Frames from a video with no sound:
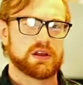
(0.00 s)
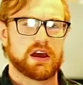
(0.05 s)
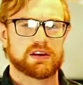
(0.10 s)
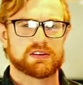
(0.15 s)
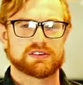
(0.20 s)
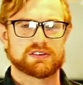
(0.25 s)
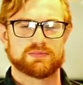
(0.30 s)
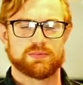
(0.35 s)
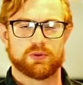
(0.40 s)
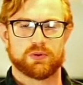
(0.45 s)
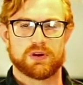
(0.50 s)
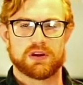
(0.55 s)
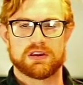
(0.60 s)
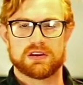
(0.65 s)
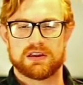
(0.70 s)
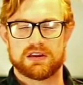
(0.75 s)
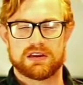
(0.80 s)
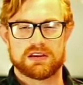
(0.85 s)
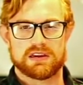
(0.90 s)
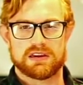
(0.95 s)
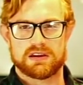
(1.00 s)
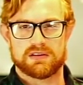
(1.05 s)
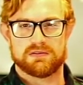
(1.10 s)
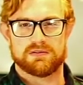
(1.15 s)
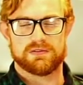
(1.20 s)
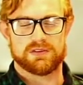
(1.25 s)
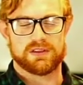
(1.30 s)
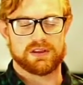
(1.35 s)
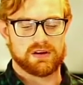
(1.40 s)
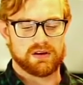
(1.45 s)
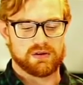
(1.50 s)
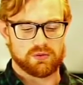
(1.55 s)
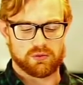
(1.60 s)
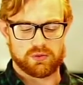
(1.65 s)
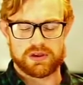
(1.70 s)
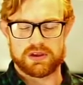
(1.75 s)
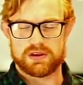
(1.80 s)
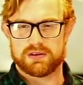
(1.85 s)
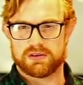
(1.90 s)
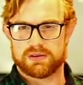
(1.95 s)
exploit any of the
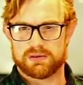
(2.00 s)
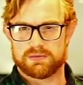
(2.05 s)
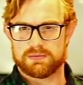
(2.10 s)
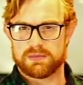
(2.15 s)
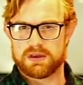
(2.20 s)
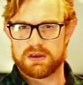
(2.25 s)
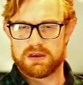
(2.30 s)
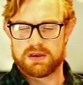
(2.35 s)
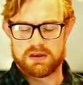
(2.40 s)
real